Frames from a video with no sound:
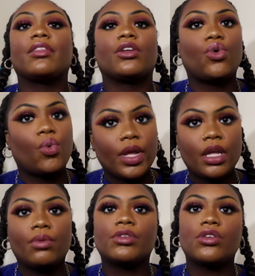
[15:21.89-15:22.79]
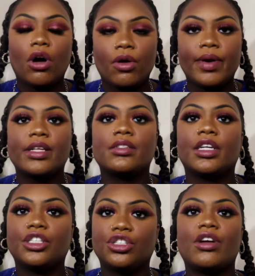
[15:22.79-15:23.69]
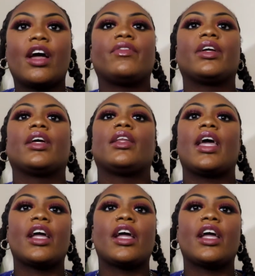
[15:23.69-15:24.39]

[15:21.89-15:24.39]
but the queen was always extravagant.